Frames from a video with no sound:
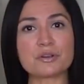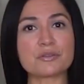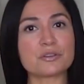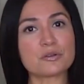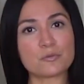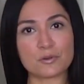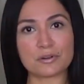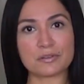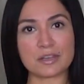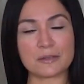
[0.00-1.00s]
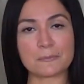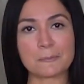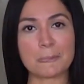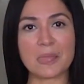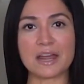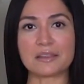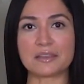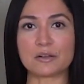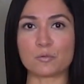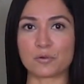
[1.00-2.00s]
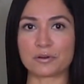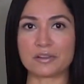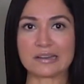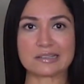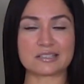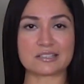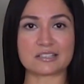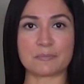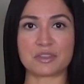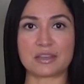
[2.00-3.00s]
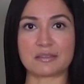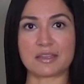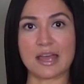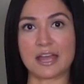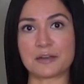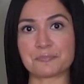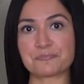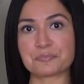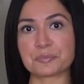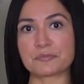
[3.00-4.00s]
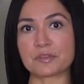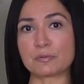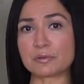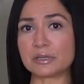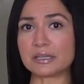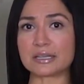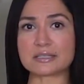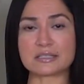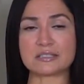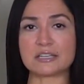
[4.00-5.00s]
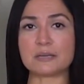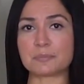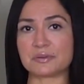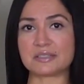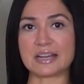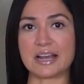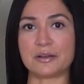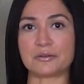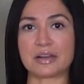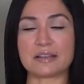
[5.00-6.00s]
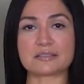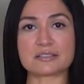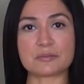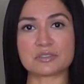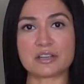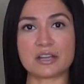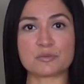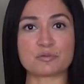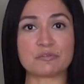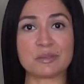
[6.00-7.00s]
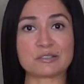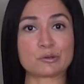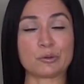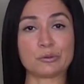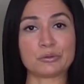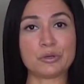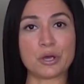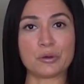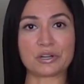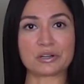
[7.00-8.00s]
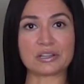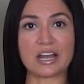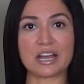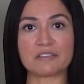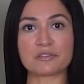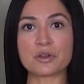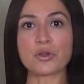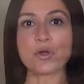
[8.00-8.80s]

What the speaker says: know that you're worthy. I think worthiness is something that really is deep down, and sometimes we've been told no in our life,